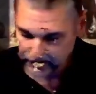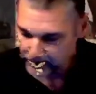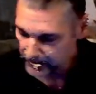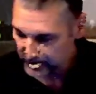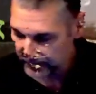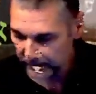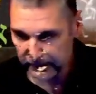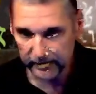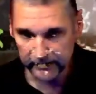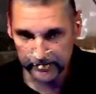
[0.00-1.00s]
and
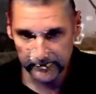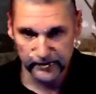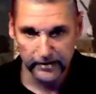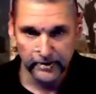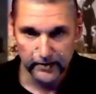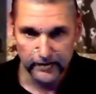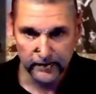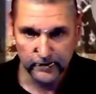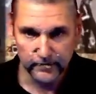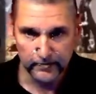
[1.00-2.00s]

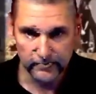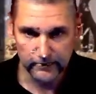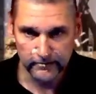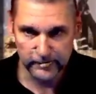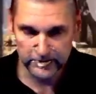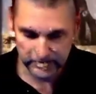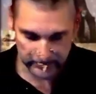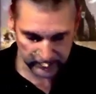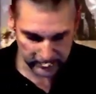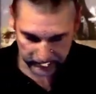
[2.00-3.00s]
uh, let's let's
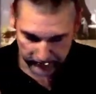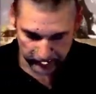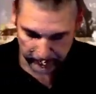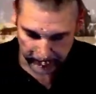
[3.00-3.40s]
read through the text.